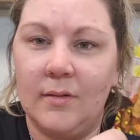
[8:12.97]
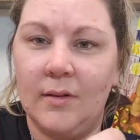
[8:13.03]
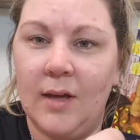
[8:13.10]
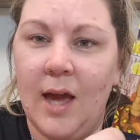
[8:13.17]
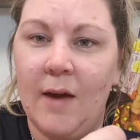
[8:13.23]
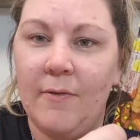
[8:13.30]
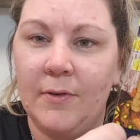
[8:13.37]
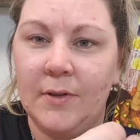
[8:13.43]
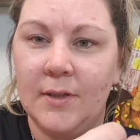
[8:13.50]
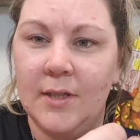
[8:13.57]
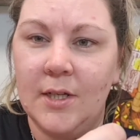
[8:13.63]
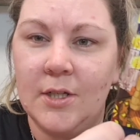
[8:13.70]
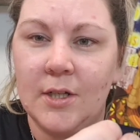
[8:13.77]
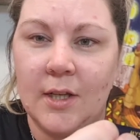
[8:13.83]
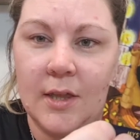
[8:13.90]
careful
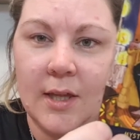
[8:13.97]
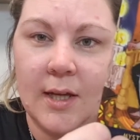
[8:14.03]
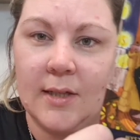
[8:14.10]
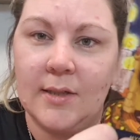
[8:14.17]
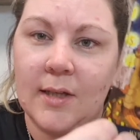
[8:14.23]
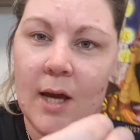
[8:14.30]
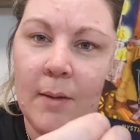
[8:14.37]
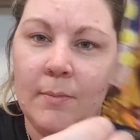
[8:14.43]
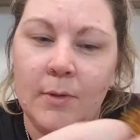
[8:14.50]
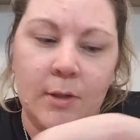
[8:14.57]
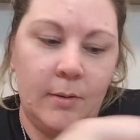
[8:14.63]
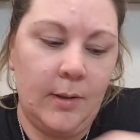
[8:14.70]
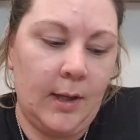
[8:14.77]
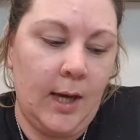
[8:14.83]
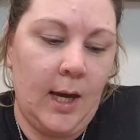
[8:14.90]
decision, and things come
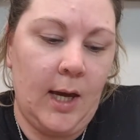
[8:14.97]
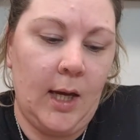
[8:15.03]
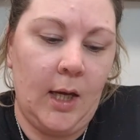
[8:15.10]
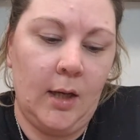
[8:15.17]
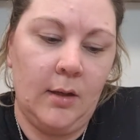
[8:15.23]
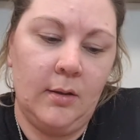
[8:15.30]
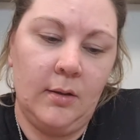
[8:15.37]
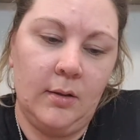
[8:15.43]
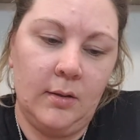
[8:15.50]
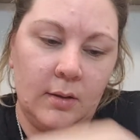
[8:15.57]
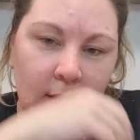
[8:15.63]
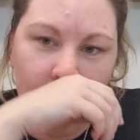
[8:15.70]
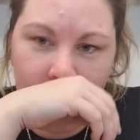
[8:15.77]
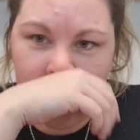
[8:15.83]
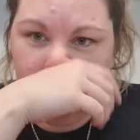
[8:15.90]
to a king,
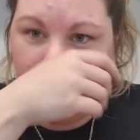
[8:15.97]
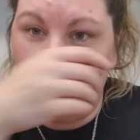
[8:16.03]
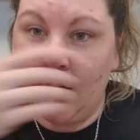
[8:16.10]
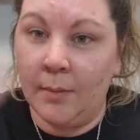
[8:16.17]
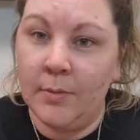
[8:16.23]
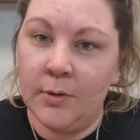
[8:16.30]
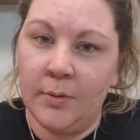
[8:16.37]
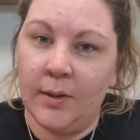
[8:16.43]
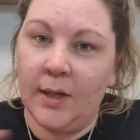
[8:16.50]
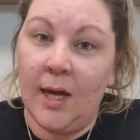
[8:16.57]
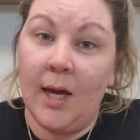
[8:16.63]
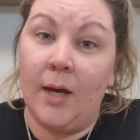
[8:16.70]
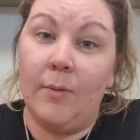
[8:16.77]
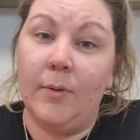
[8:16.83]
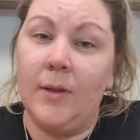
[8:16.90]
naturally come to a
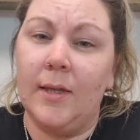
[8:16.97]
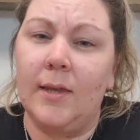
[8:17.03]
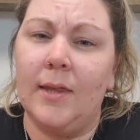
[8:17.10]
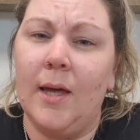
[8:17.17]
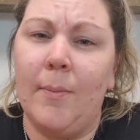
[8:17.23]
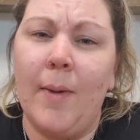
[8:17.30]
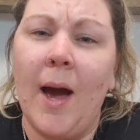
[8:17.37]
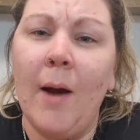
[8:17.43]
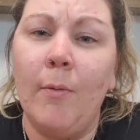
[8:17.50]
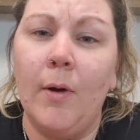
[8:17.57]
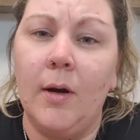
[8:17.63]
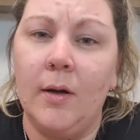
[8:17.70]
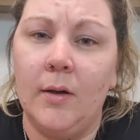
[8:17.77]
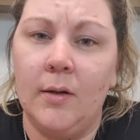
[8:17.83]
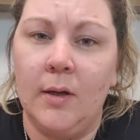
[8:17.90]
king with their
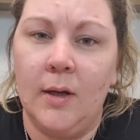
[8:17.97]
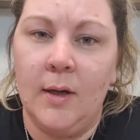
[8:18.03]
power.